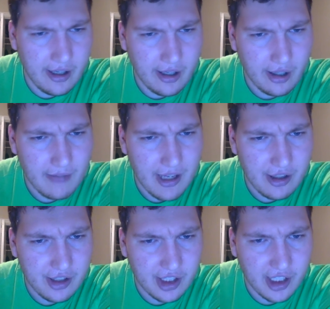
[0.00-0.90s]
Her mother
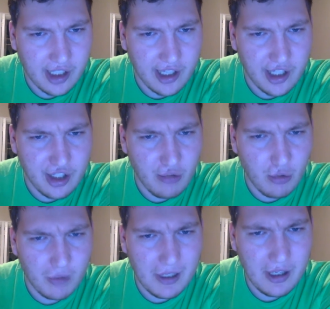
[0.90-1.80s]
is a Caucasian
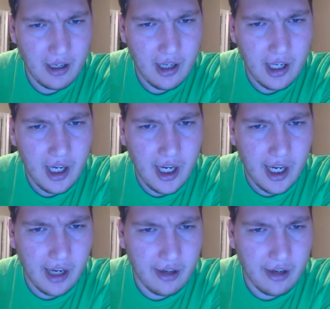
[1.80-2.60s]
woman, and